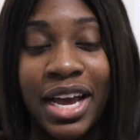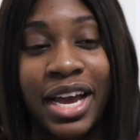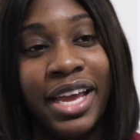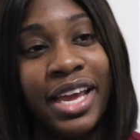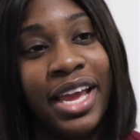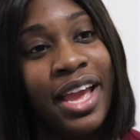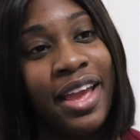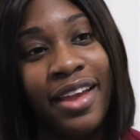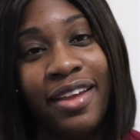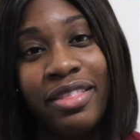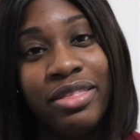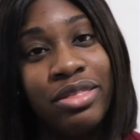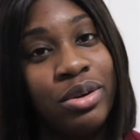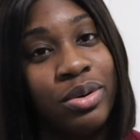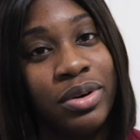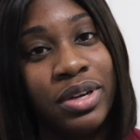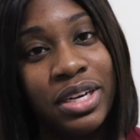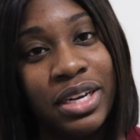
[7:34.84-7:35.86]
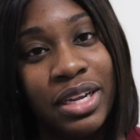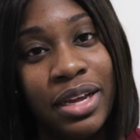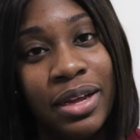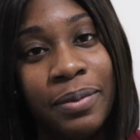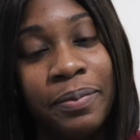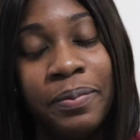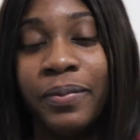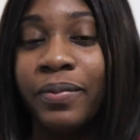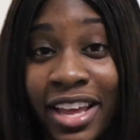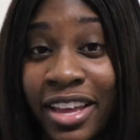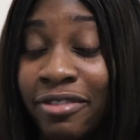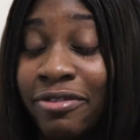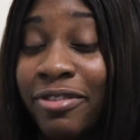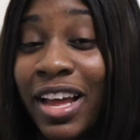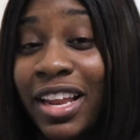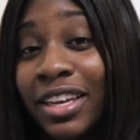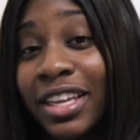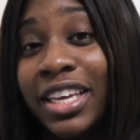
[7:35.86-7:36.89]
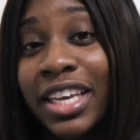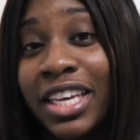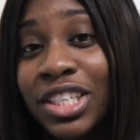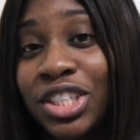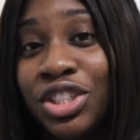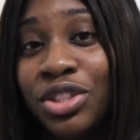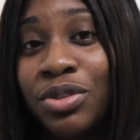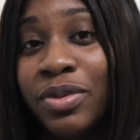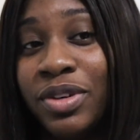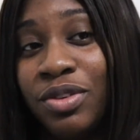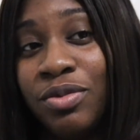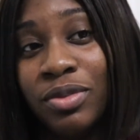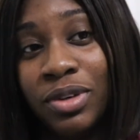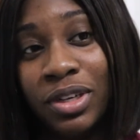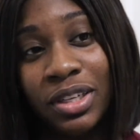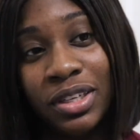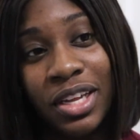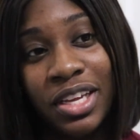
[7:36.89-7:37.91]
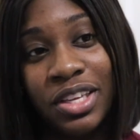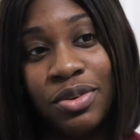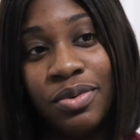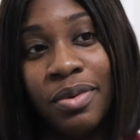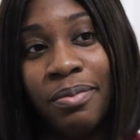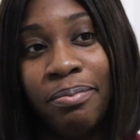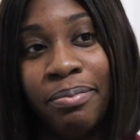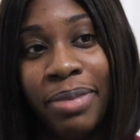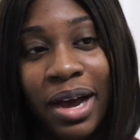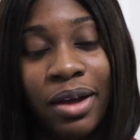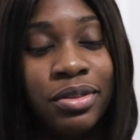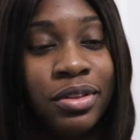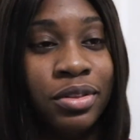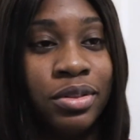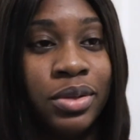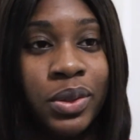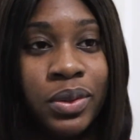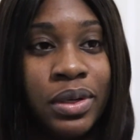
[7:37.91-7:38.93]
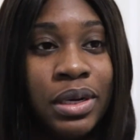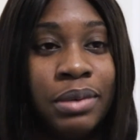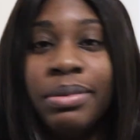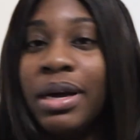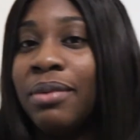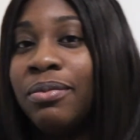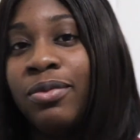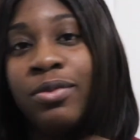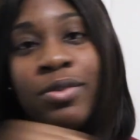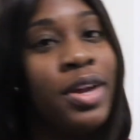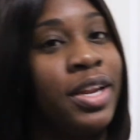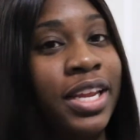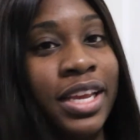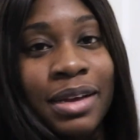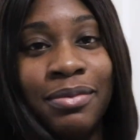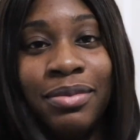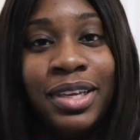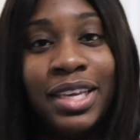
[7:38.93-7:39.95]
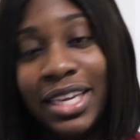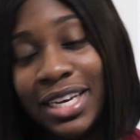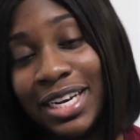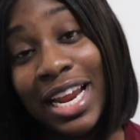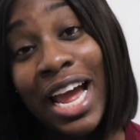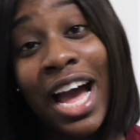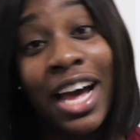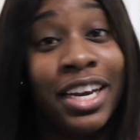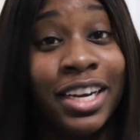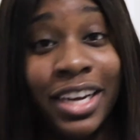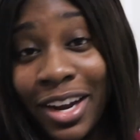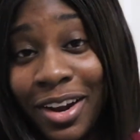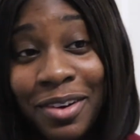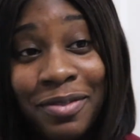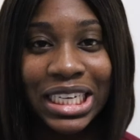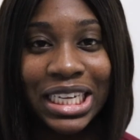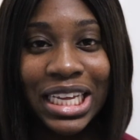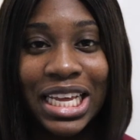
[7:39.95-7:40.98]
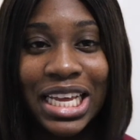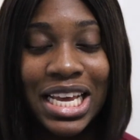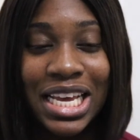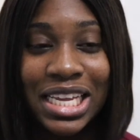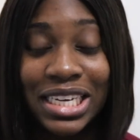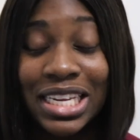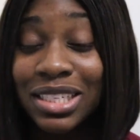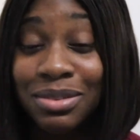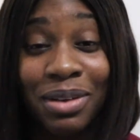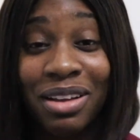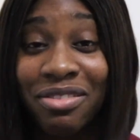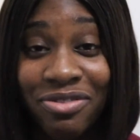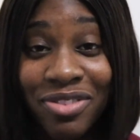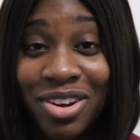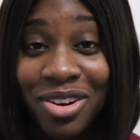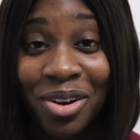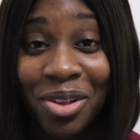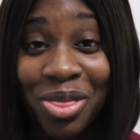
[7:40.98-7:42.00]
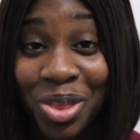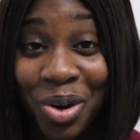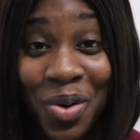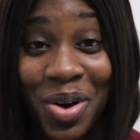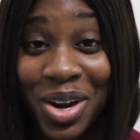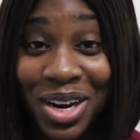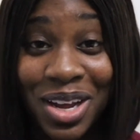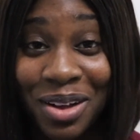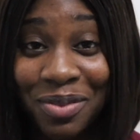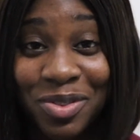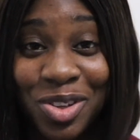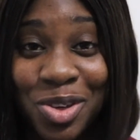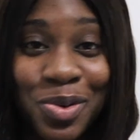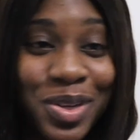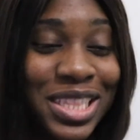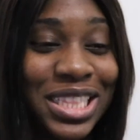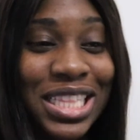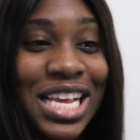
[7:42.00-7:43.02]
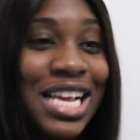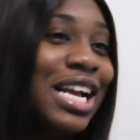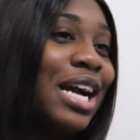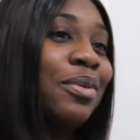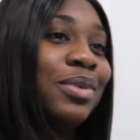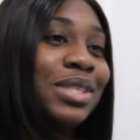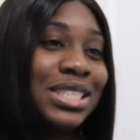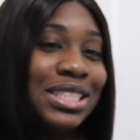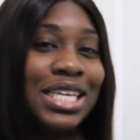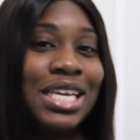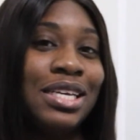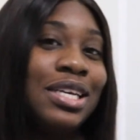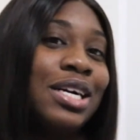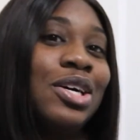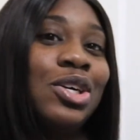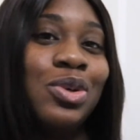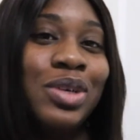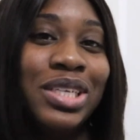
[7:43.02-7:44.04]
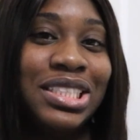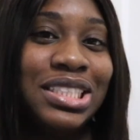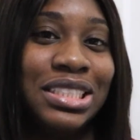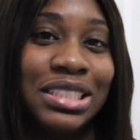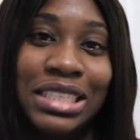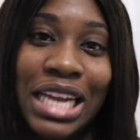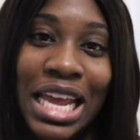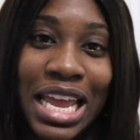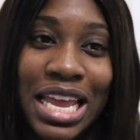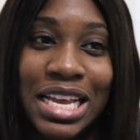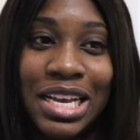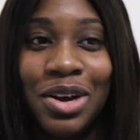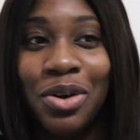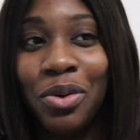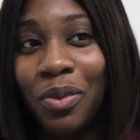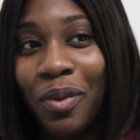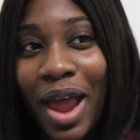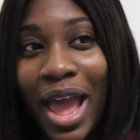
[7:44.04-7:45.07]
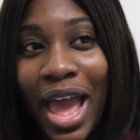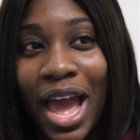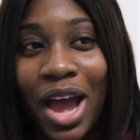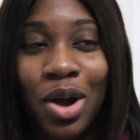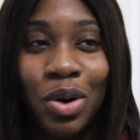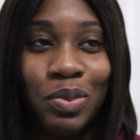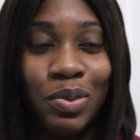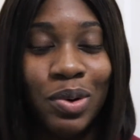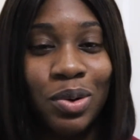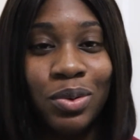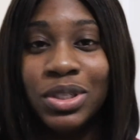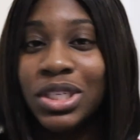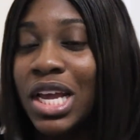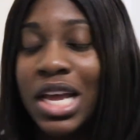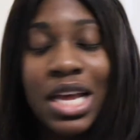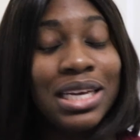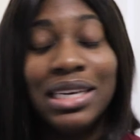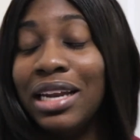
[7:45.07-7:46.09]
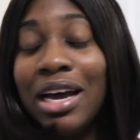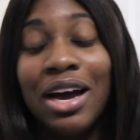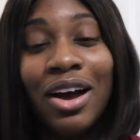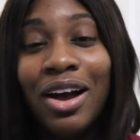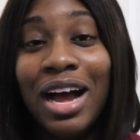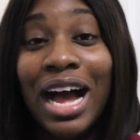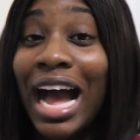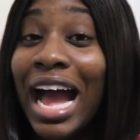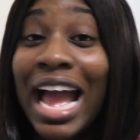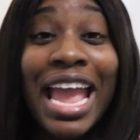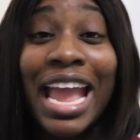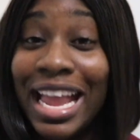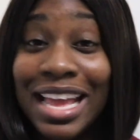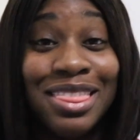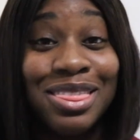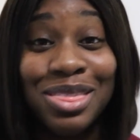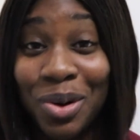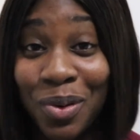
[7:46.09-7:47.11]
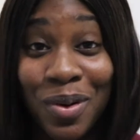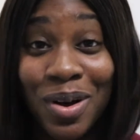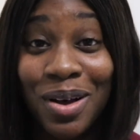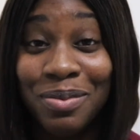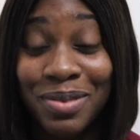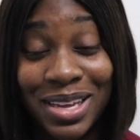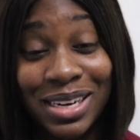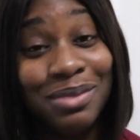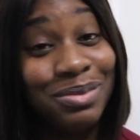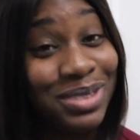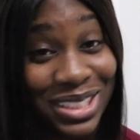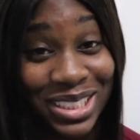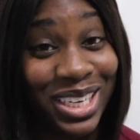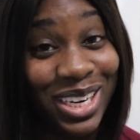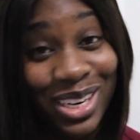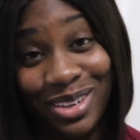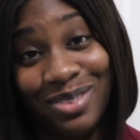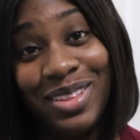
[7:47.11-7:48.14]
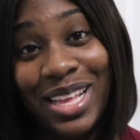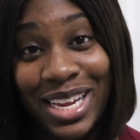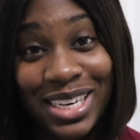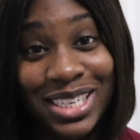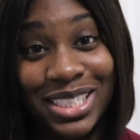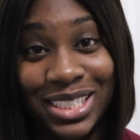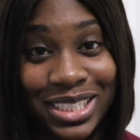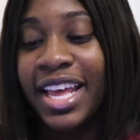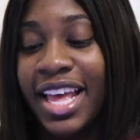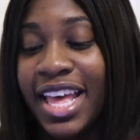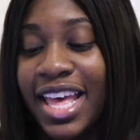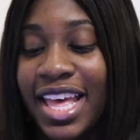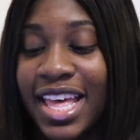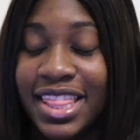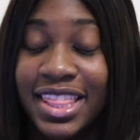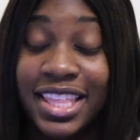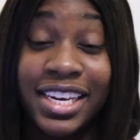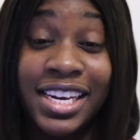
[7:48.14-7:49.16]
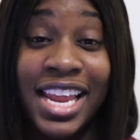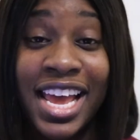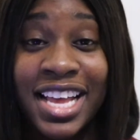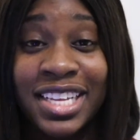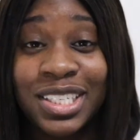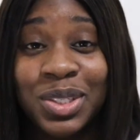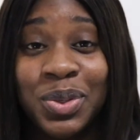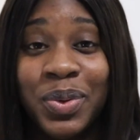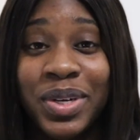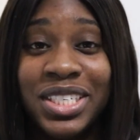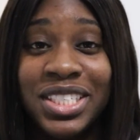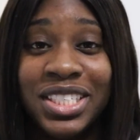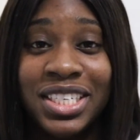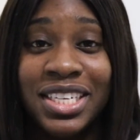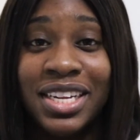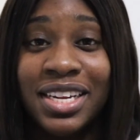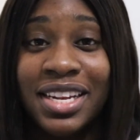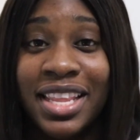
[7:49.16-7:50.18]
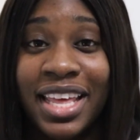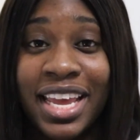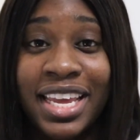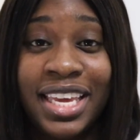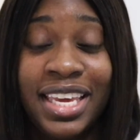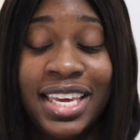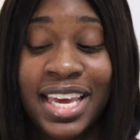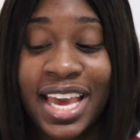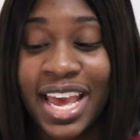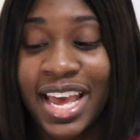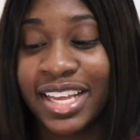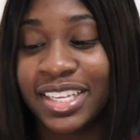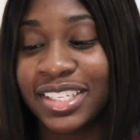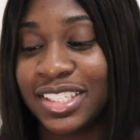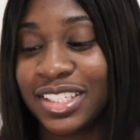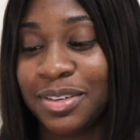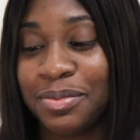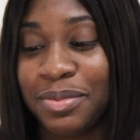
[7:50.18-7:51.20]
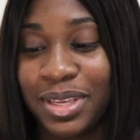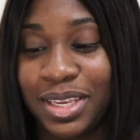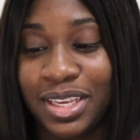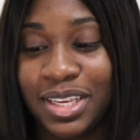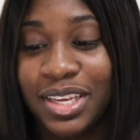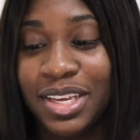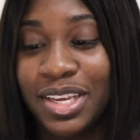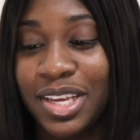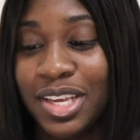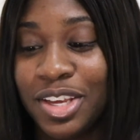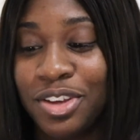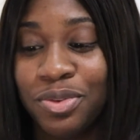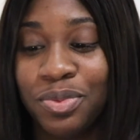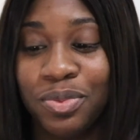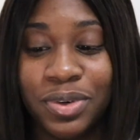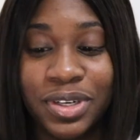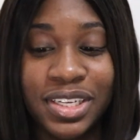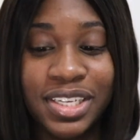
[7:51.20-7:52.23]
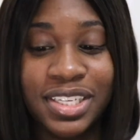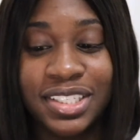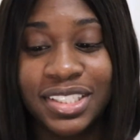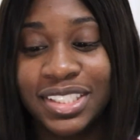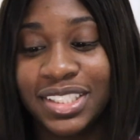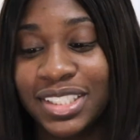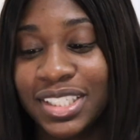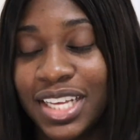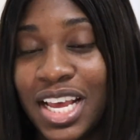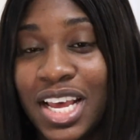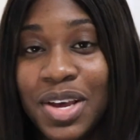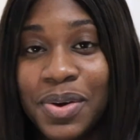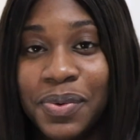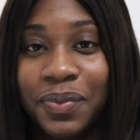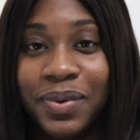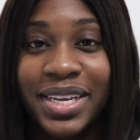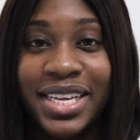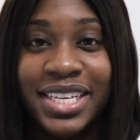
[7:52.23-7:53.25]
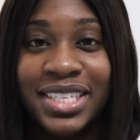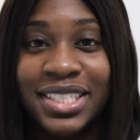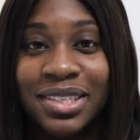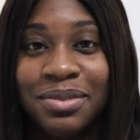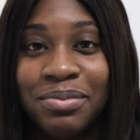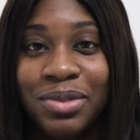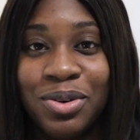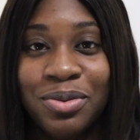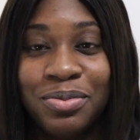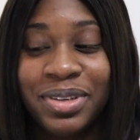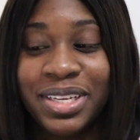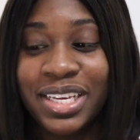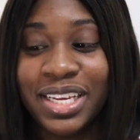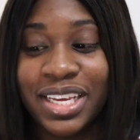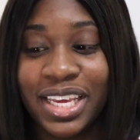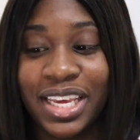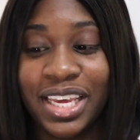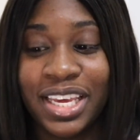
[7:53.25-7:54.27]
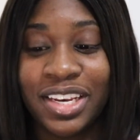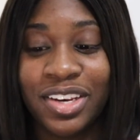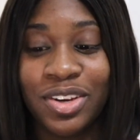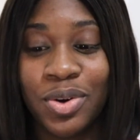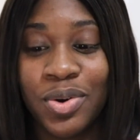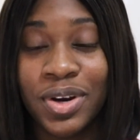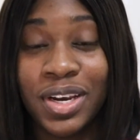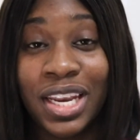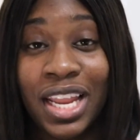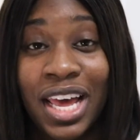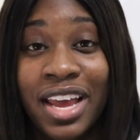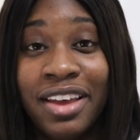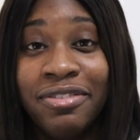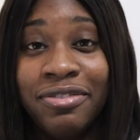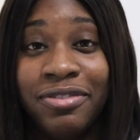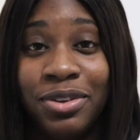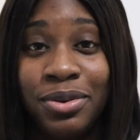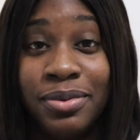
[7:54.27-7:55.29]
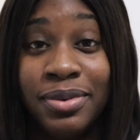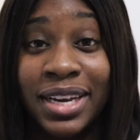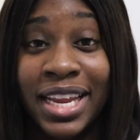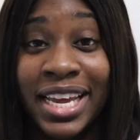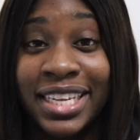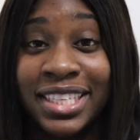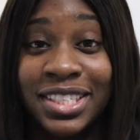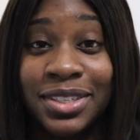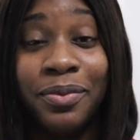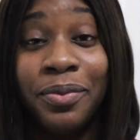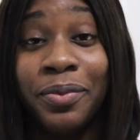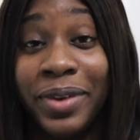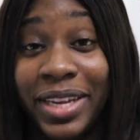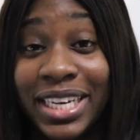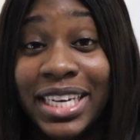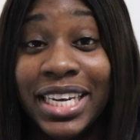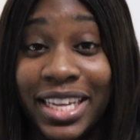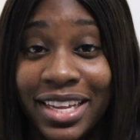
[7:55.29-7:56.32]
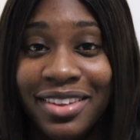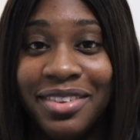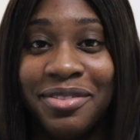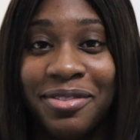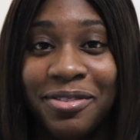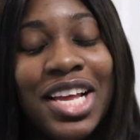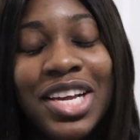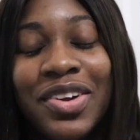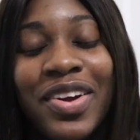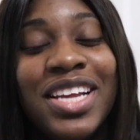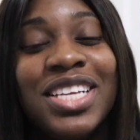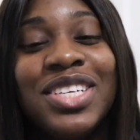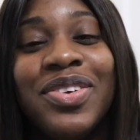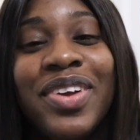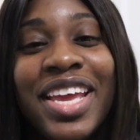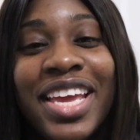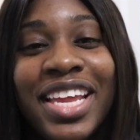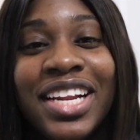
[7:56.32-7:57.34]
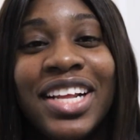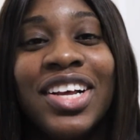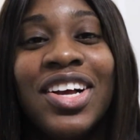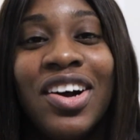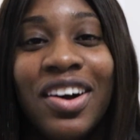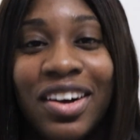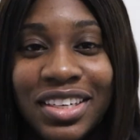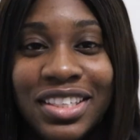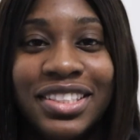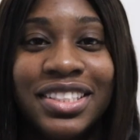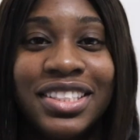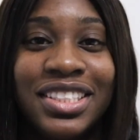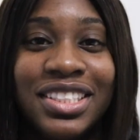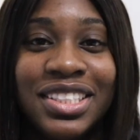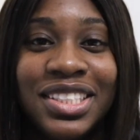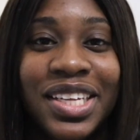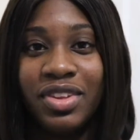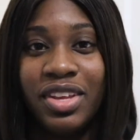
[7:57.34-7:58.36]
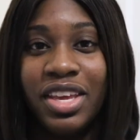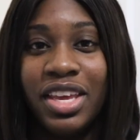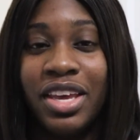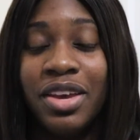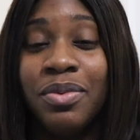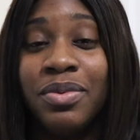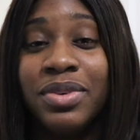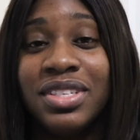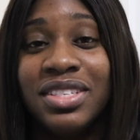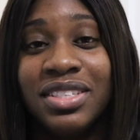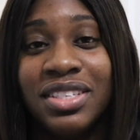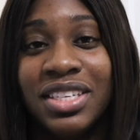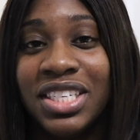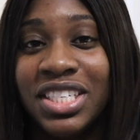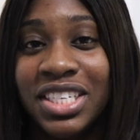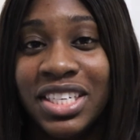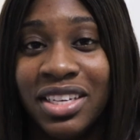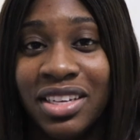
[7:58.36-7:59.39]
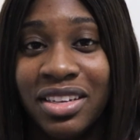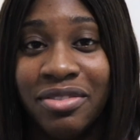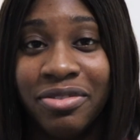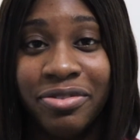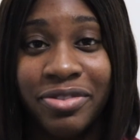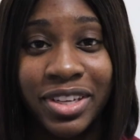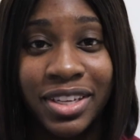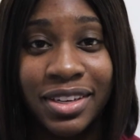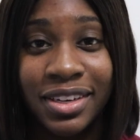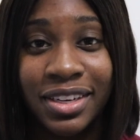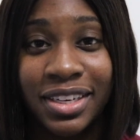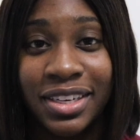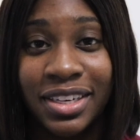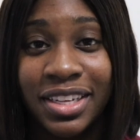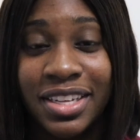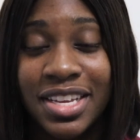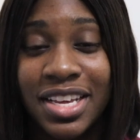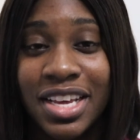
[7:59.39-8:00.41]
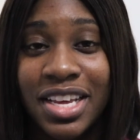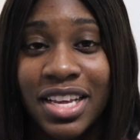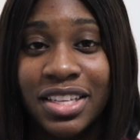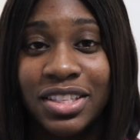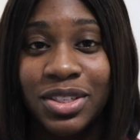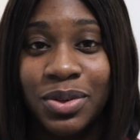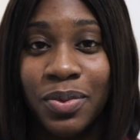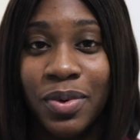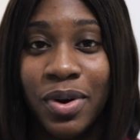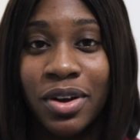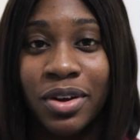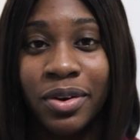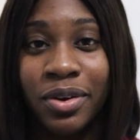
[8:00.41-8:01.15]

I hate throwing up. If I look at you and you look like you about to throw up, I'm running. I'm getting out of there. That's my fear, throwing up. You would think I would say, oh, a snake, a rat, a roach. Nah, I hate throw up and I'm scared of that shit. The last question that he asked me was, what is a moment in your life you'd like to relive? Graduating college. It was such a good feeling to walk